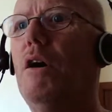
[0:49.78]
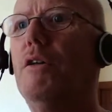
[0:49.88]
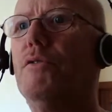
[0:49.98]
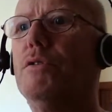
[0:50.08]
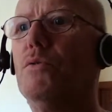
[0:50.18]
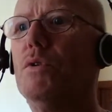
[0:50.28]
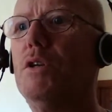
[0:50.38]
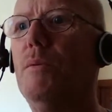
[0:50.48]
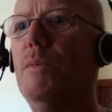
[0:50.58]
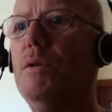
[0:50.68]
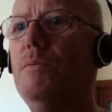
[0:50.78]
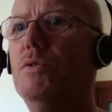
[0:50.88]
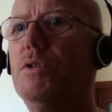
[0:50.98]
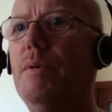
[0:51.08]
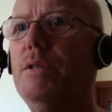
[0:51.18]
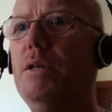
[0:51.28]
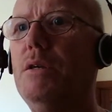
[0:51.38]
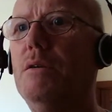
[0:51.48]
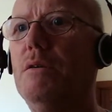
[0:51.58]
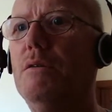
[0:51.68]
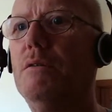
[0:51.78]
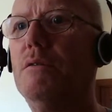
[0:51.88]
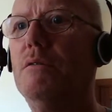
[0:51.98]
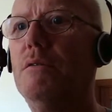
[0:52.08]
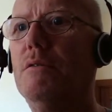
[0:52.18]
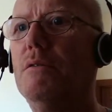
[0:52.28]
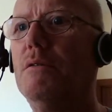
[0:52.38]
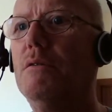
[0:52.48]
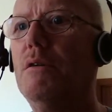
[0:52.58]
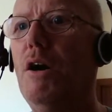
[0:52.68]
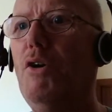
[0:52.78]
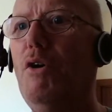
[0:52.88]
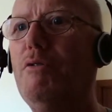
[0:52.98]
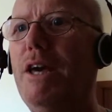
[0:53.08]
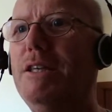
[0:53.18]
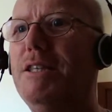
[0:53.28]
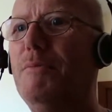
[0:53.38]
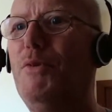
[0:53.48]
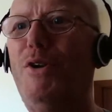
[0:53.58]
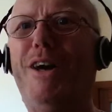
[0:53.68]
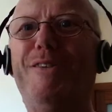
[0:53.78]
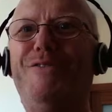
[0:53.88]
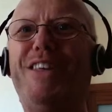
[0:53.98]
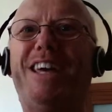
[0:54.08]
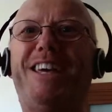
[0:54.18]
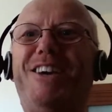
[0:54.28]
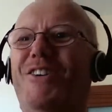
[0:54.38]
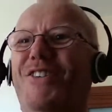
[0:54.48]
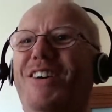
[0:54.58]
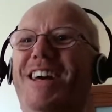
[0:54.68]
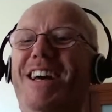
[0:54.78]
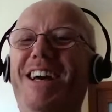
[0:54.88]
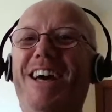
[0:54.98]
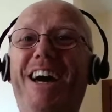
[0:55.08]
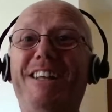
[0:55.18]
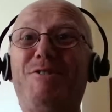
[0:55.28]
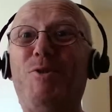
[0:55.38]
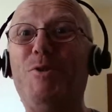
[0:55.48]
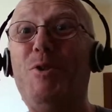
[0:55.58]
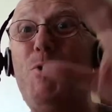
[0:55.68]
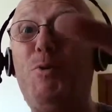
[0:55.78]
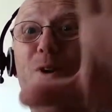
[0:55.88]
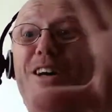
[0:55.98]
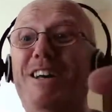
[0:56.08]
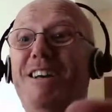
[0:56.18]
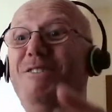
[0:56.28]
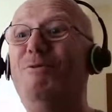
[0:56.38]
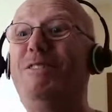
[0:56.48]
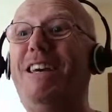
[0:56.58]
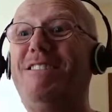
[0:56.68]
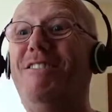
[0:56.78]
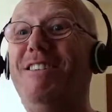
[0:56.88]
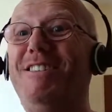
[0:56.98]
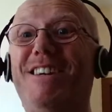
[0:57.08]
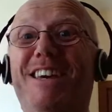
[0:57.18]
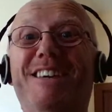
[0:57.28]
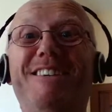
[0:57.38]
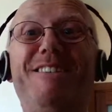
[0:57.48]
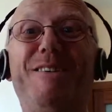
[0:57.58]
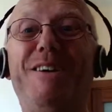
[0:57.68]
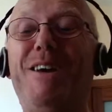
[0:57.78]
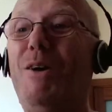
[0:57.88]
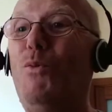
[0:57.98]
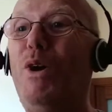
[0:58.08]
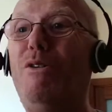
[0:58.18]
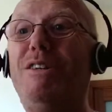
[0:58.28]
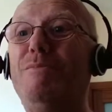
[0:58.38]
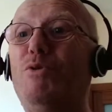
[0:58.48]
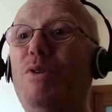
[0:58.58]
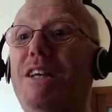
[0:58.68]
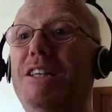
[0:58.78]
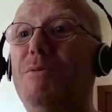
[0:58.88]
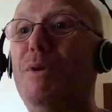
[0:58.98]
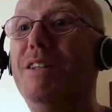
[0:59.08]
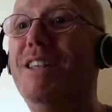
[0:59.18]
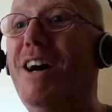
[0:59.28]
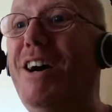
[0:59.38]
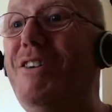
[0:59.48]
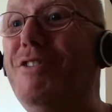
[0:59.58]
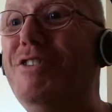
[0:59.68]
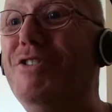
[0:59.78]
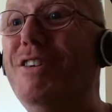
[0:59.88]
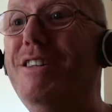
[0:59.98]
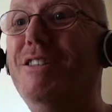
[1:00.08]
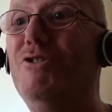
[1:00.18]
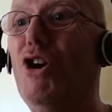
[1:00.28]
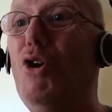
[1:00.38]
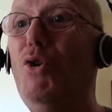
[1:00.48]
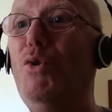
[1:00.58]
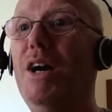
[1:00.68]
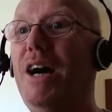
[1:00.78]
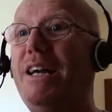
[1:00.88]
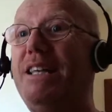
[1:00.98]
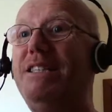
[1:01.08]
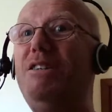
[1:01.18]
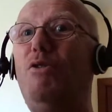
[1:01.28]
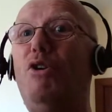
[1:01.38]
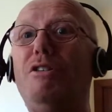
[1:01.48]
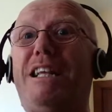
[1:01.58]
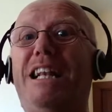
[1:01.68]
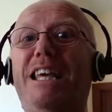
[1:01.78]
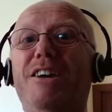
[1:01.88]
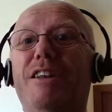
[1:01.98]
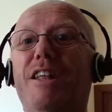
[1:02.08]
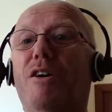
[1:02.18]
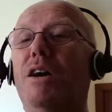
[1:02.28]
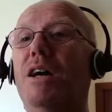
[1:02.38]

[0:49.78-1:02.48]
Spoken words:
I thought it would come on automatic. Oh, okay, Simple Life, thank you. It's all new technology. Welcome to Englishman. Hi, Richard, Joe. I can see you a lot clearer now.